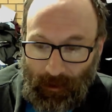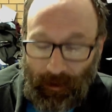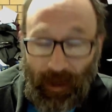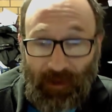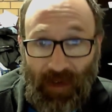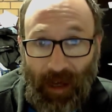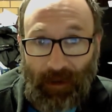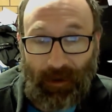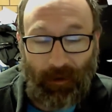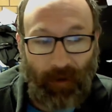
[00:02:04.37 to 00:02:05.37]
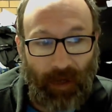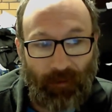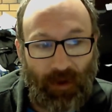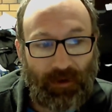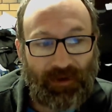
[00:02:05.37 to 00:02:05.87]
I mean, it does. If,
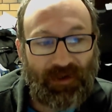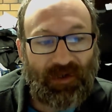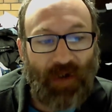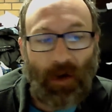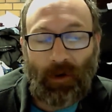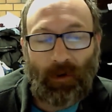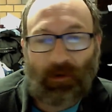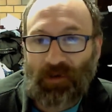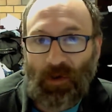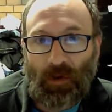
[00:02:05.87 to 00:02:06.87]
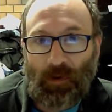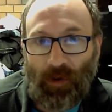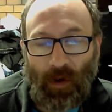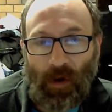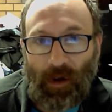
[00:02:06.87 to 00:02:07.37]
if you just doze all
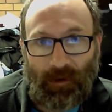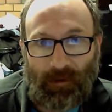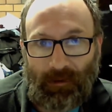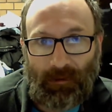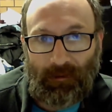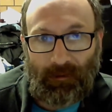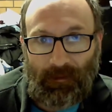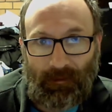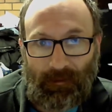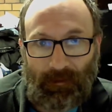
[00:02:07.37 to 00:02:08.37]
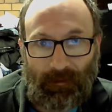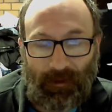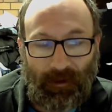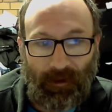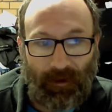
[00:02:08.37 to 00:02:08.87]
night,
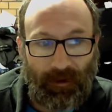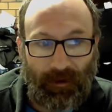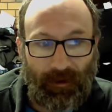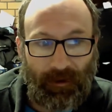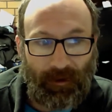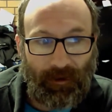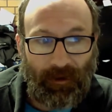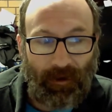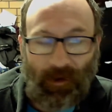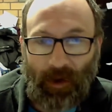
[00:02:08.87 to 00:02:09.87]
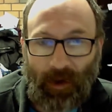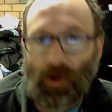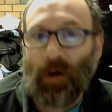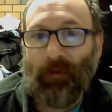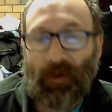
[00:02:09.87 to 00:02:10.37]
you, you, you got no
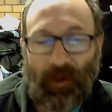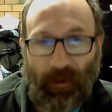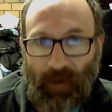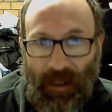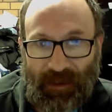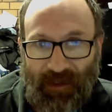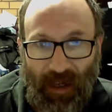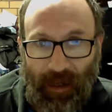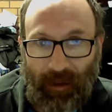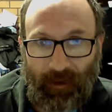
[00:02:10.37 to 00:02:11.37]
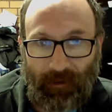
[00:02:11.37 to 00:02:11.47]
life in you the next day.